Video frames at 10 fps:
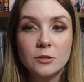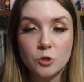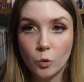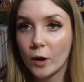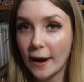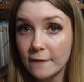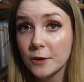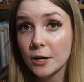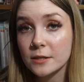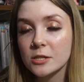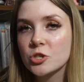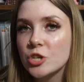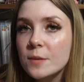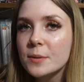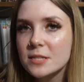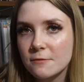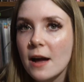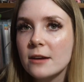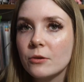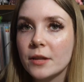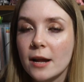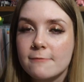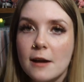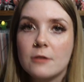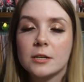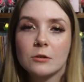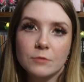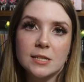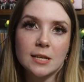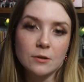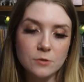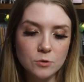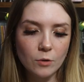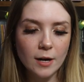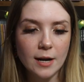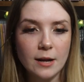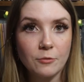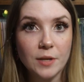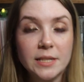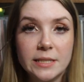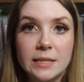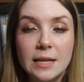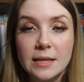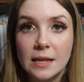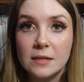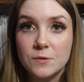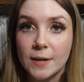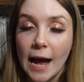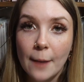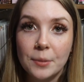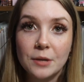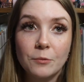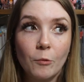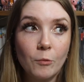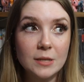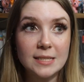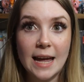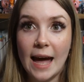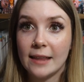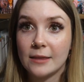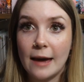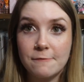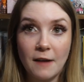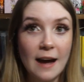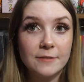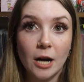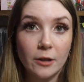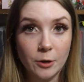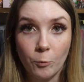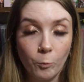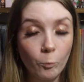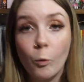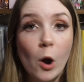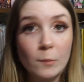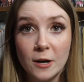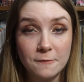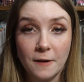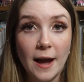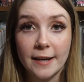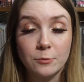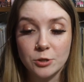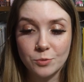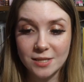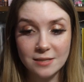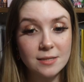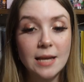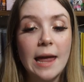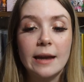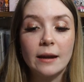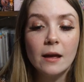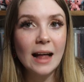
score ever. The cheapest vinyl that I found in a retail store and I really didn't think that this would happen once I had that $5 Walmart find, which was insane.